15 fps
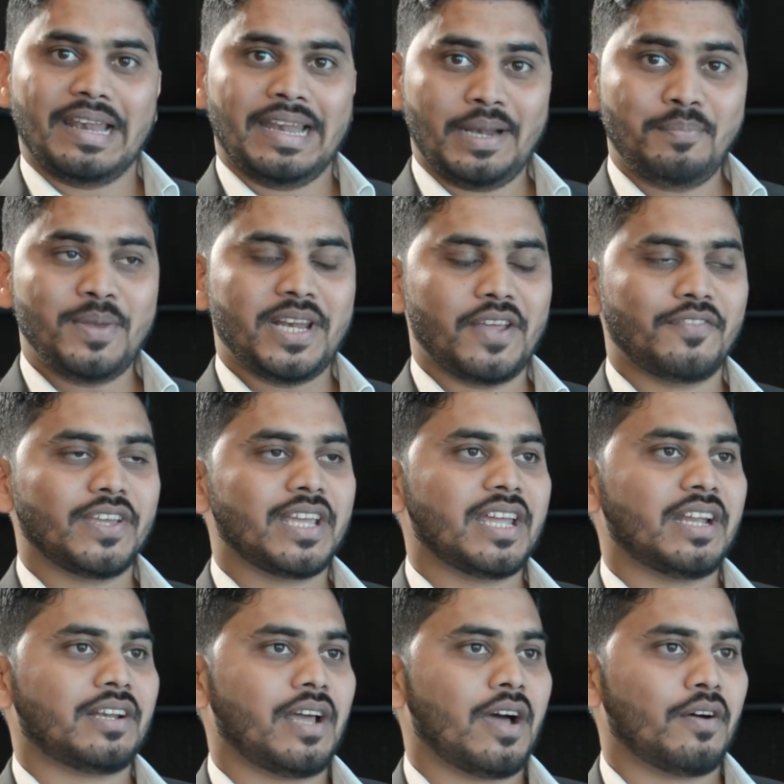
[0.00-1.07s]
let me
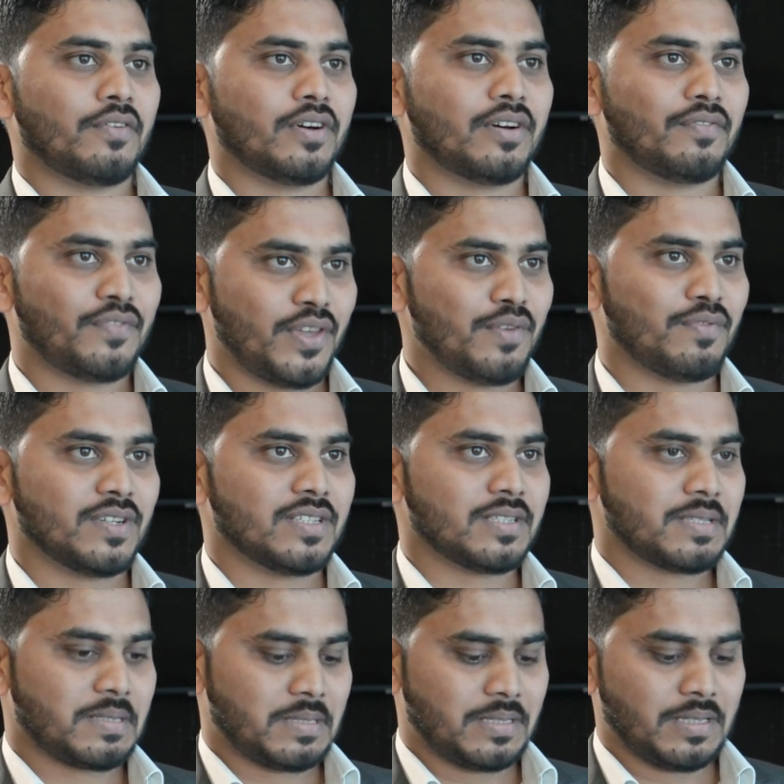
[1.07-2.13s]
navigate our
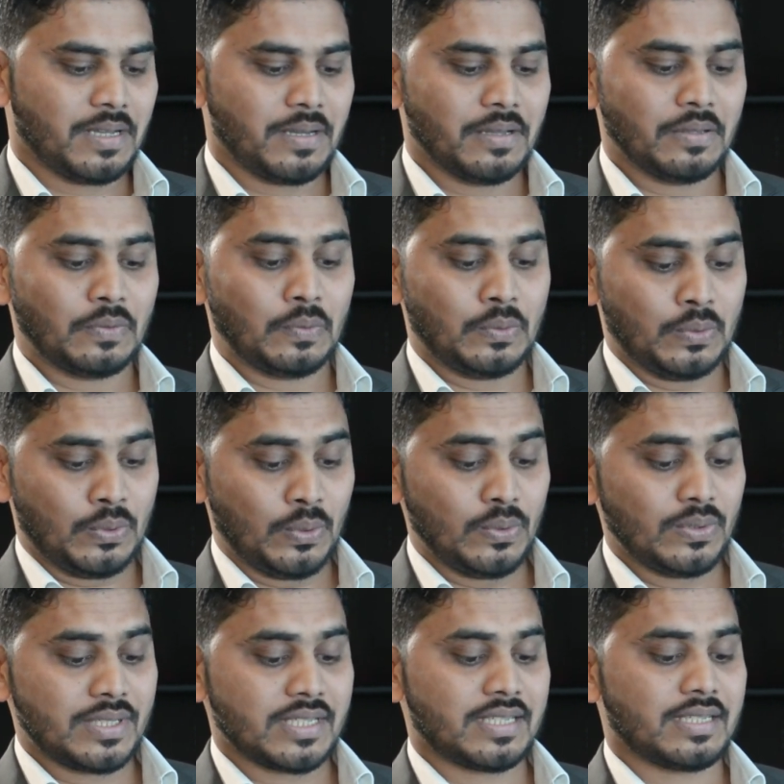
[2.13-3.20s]
viewers through
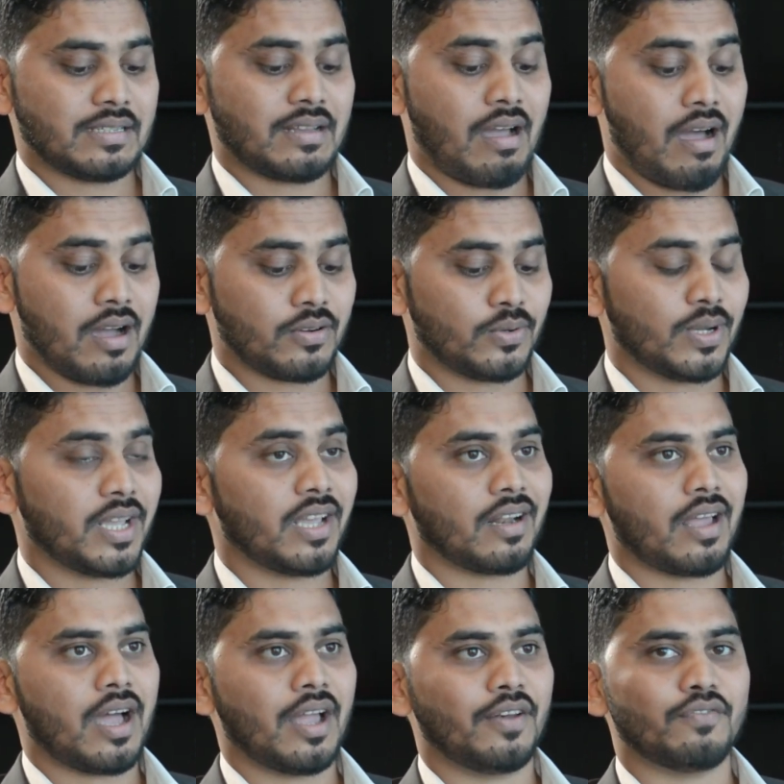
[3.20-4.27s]
this cargo
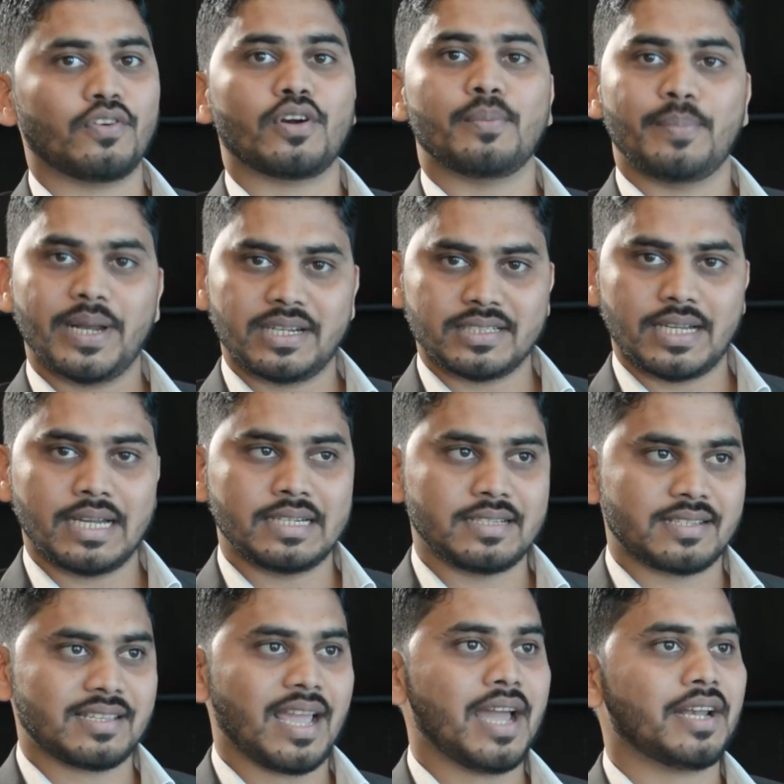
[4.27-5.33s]
airline for a better
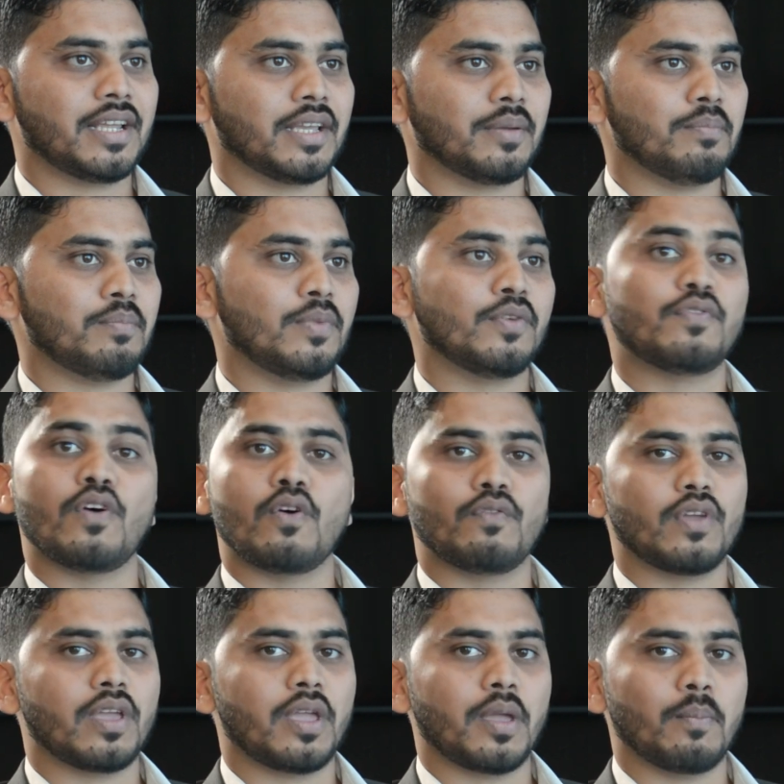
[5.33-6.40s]
understanding before
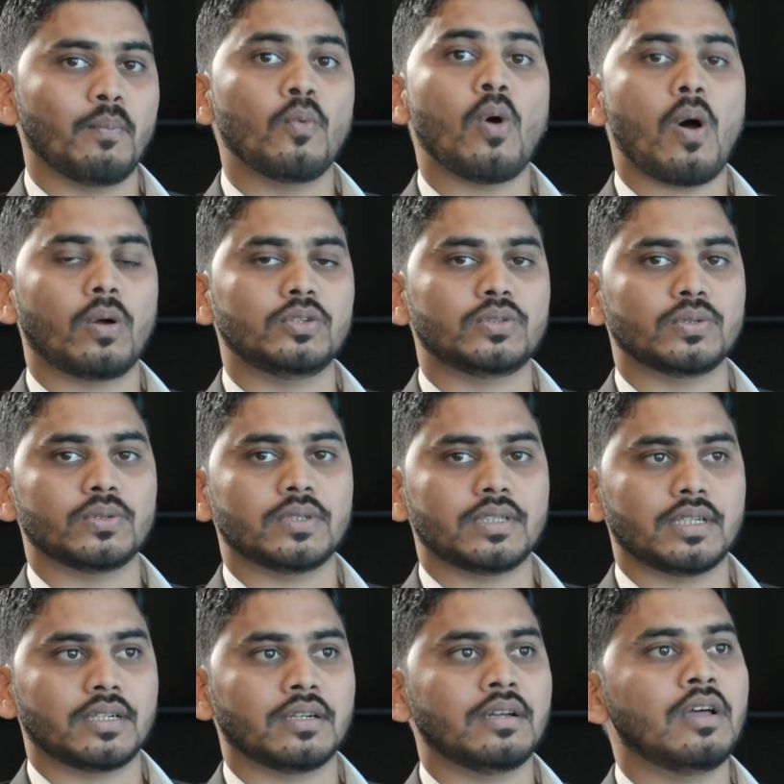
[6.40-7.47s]
we move on to
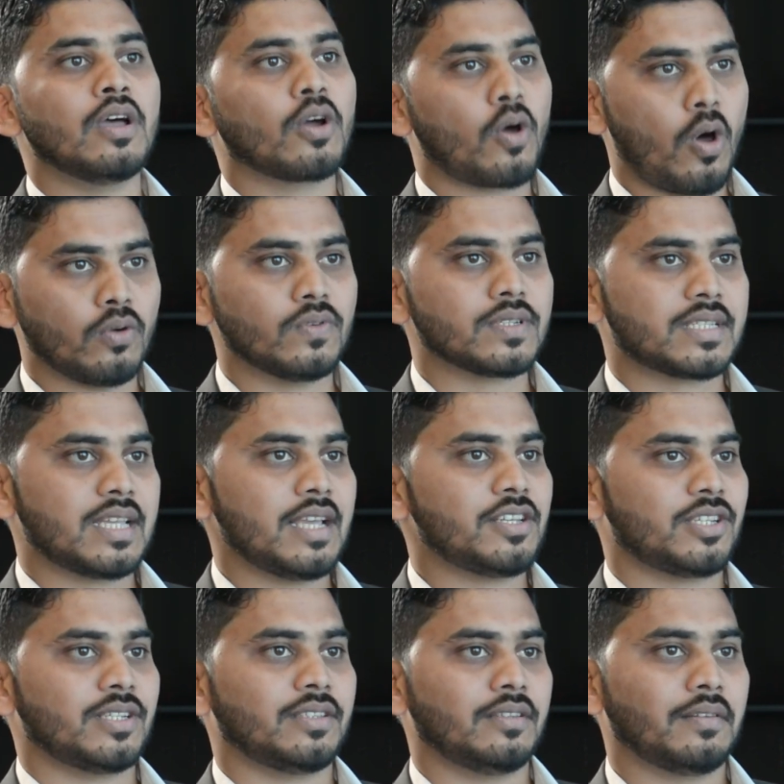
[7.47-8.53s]
a
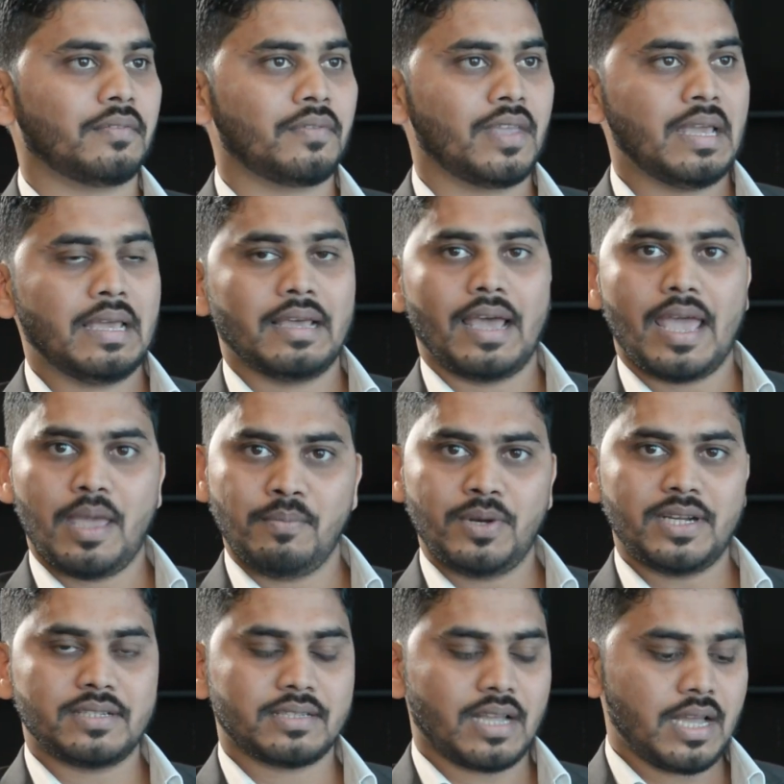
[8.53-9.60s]
conversation.
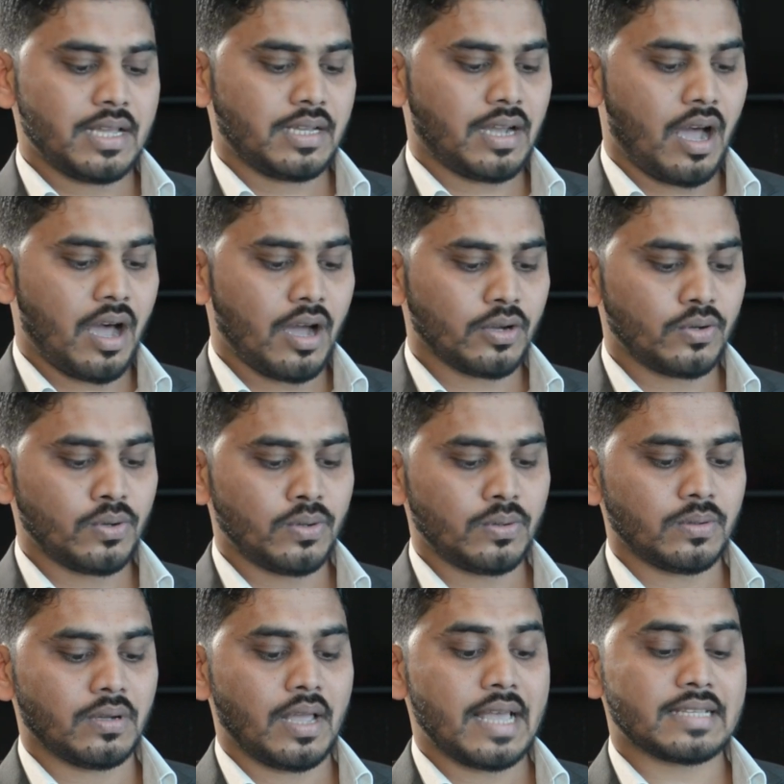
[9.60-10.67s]
Emirates
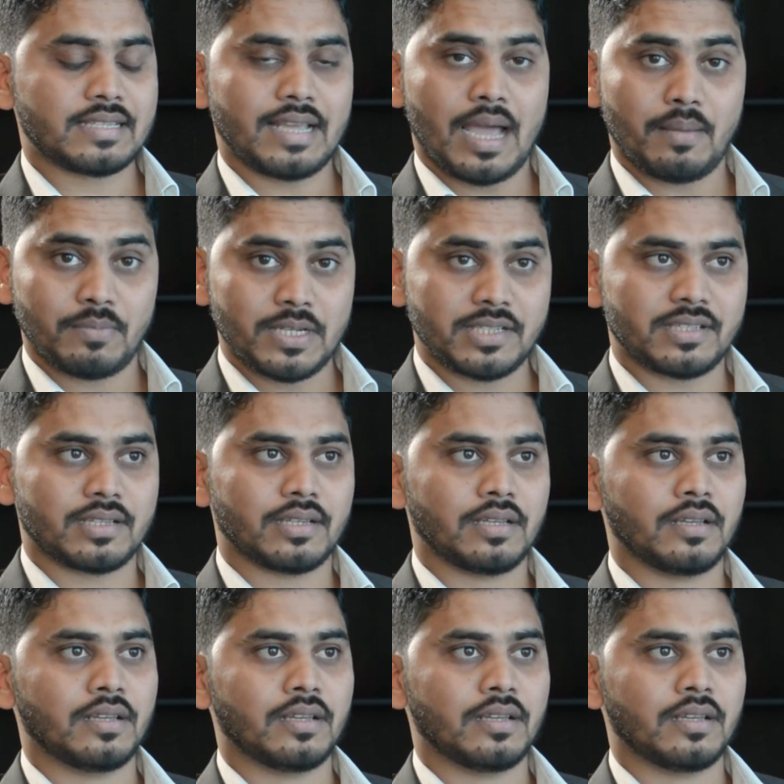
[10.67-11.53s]
SkyCargo, established